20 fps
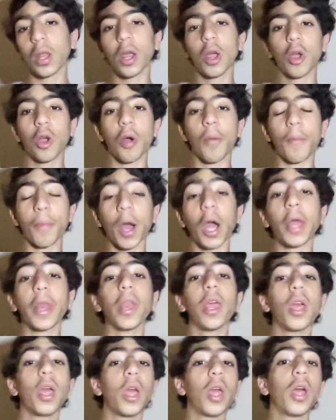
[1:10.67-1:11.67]
combine
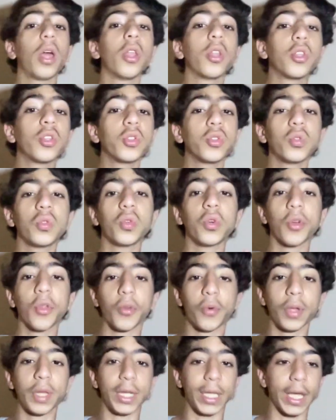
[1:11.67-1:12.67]
2 or
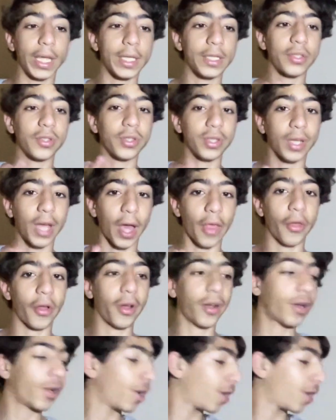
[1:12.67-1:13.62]
3 days together.